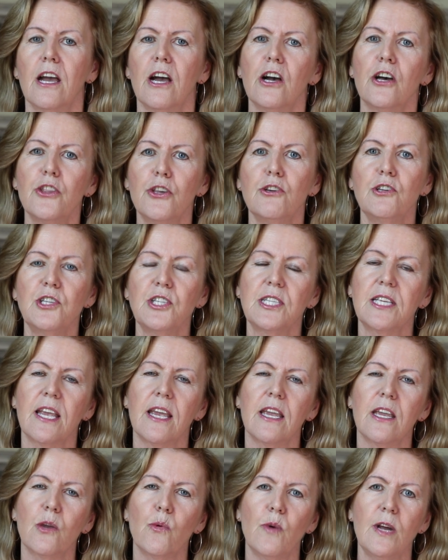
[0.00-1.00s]
Others
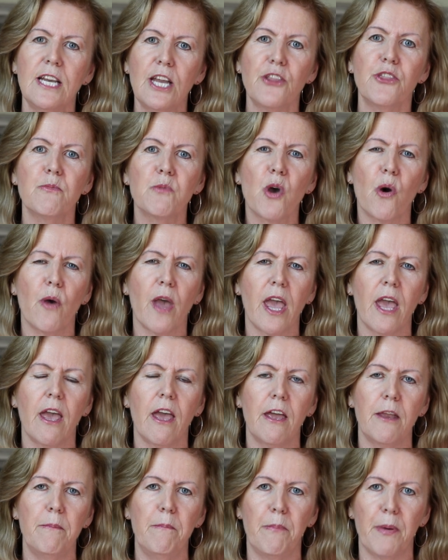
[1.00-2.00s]
saying, well, let them go
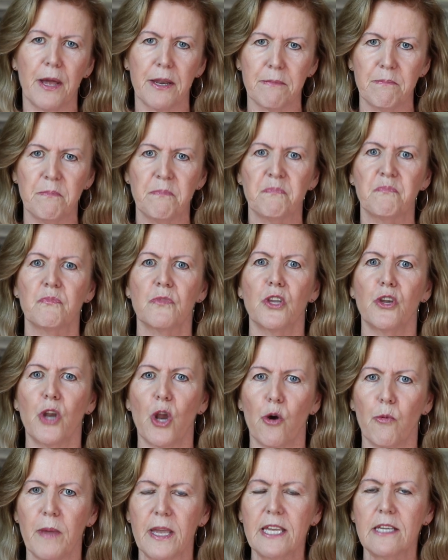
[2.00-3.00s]
ahead, but
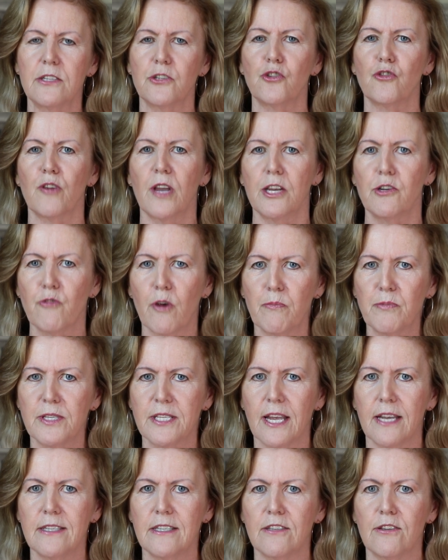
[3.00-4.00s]
make it a trade
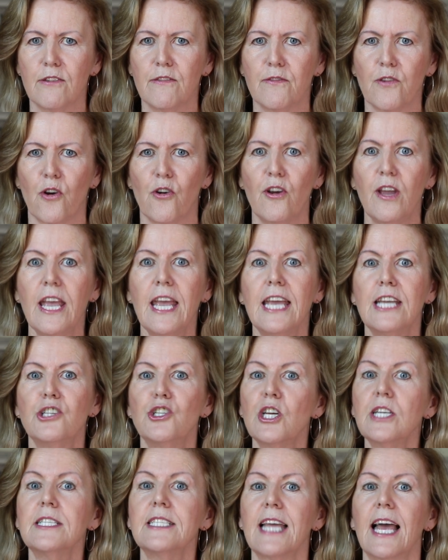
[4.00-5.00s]
representative or
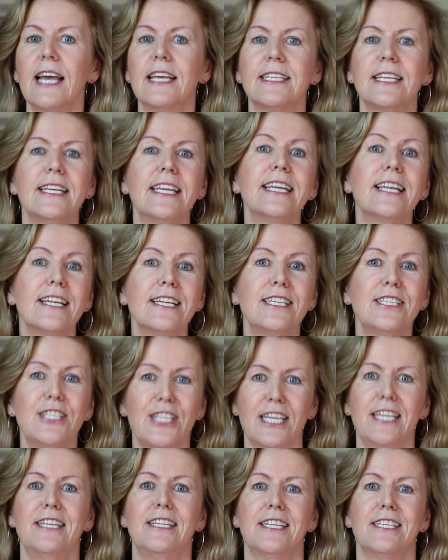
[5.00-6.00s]
just as little
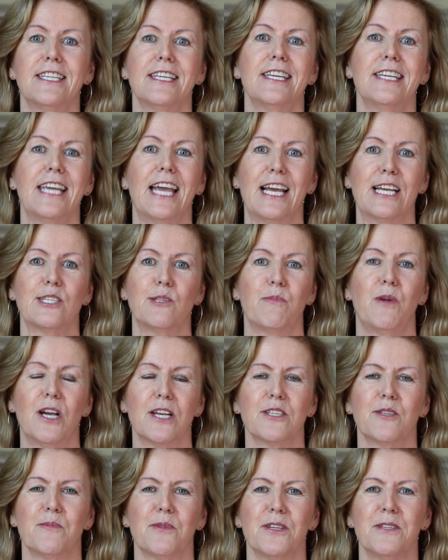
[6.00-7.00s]
dignity as
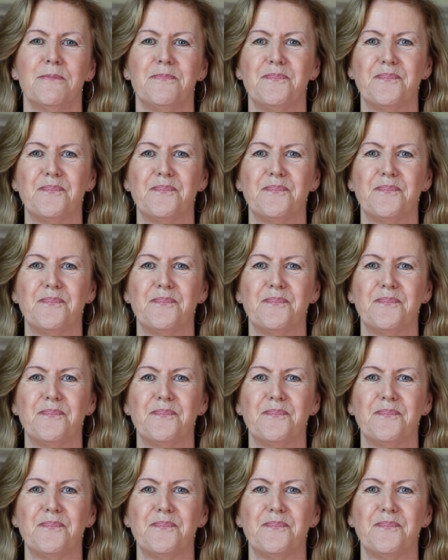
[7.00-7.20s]
possible.